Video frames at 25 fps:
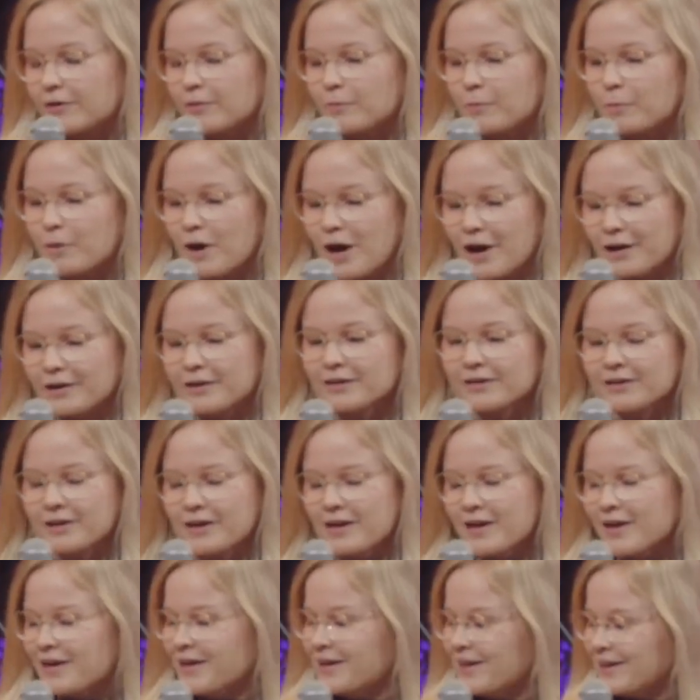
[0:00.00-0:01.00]
one
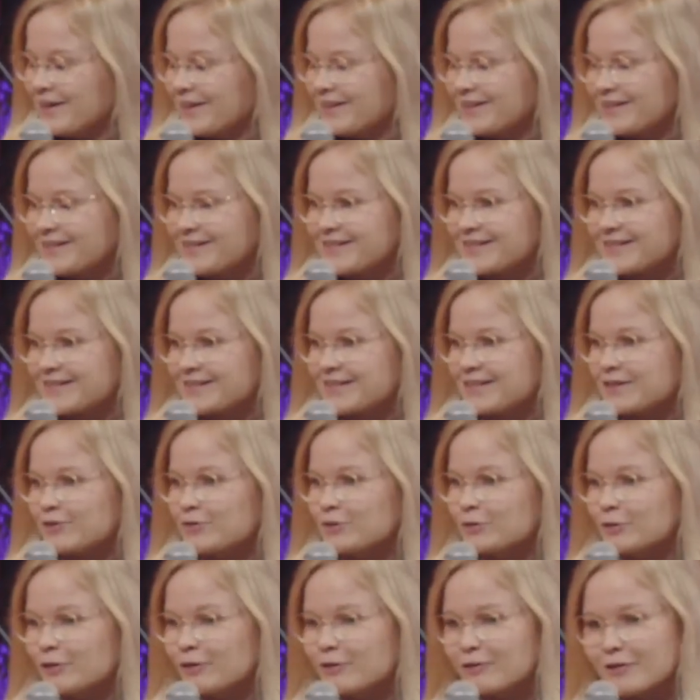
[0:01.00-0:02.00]
is
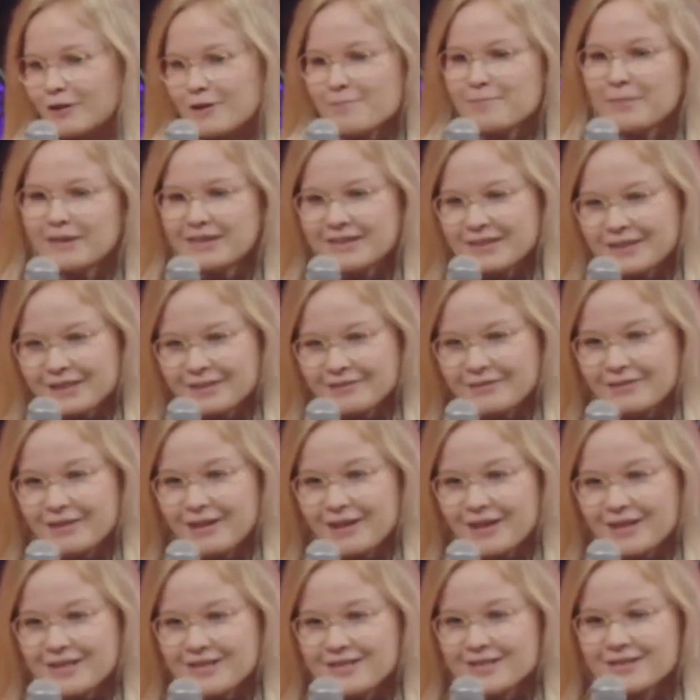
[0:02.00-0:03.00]
circular
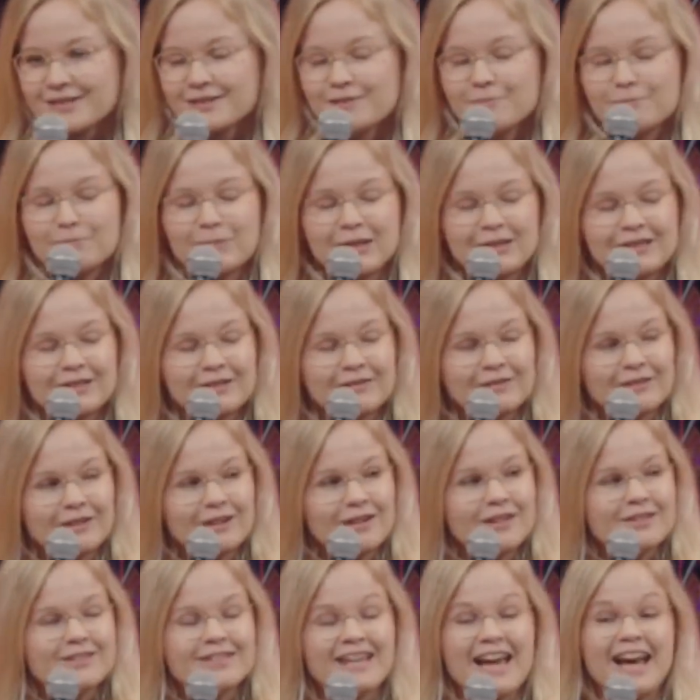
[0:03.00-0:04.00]

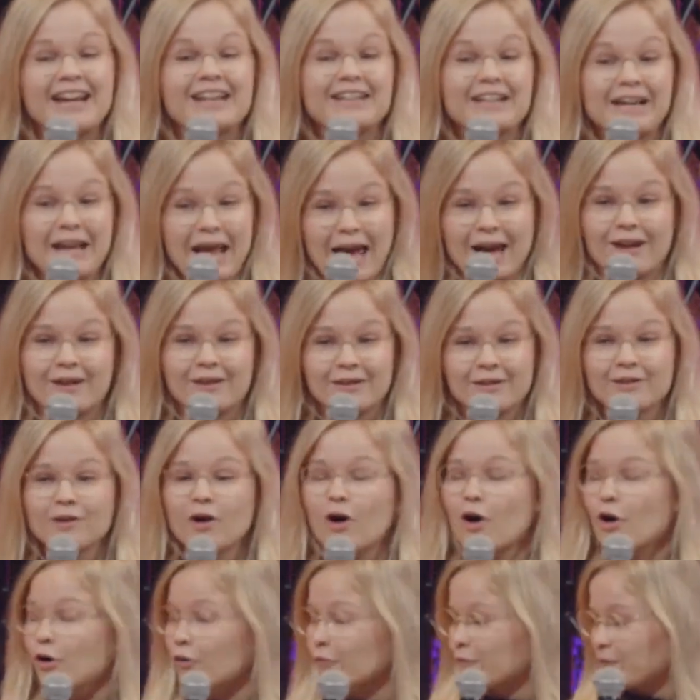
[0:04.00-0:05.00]
materials and lack
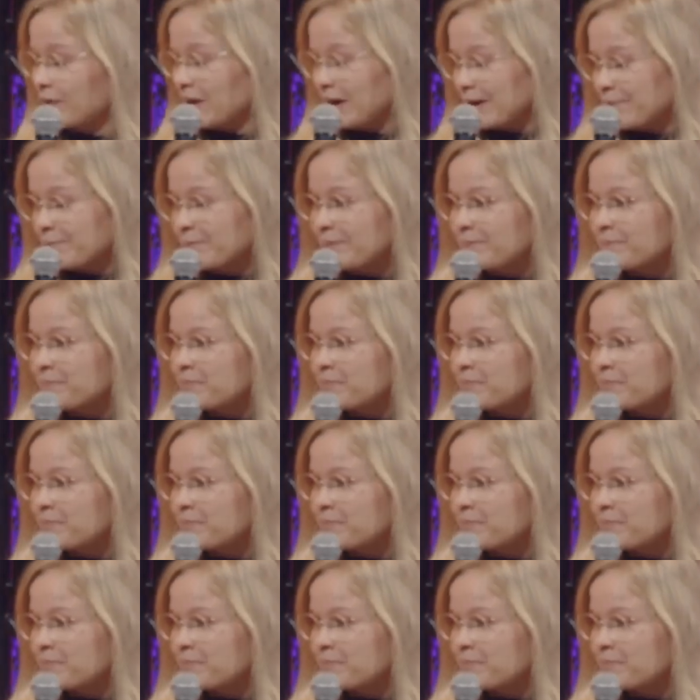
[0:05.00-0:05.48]
of them.